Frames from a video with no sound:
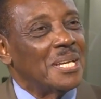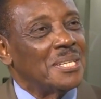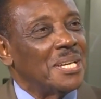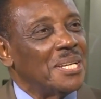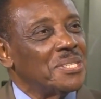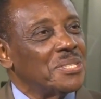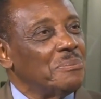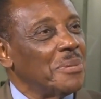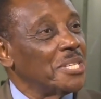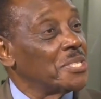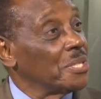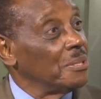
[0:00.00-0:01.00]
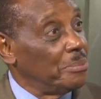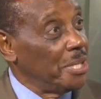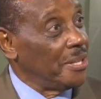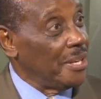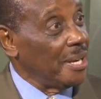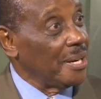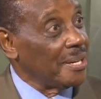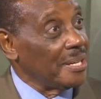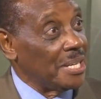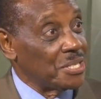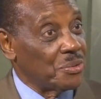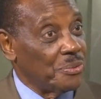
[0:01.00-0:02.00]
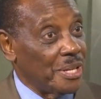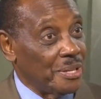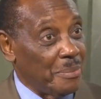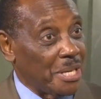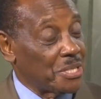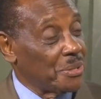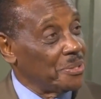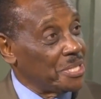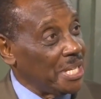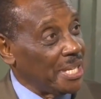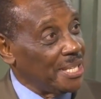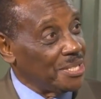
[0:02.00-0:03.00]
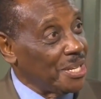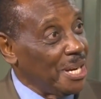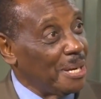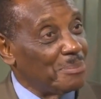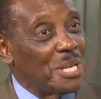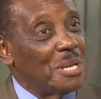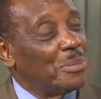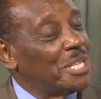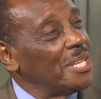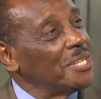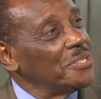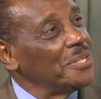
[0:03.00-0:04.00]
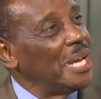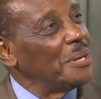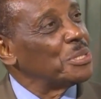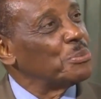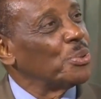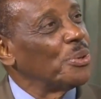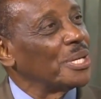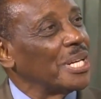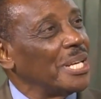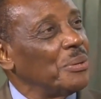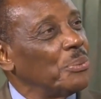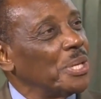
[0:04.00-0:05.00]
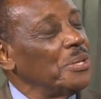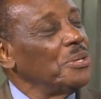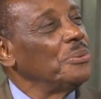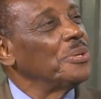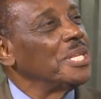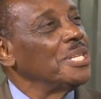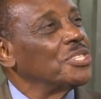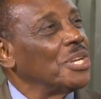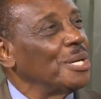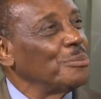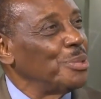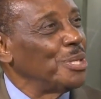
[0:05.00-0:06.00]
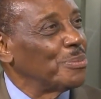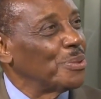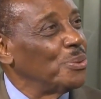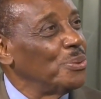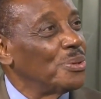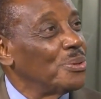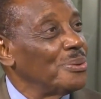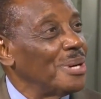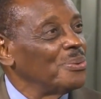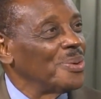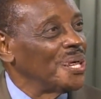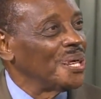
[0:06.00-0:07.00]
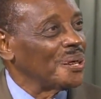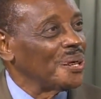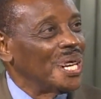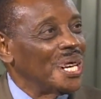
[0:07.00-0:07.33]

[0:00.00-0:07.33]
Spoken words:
The issue may still be there as to whether Mexico is taking jobs, but the issue now is broadly, what do you do with these young people who grew up here?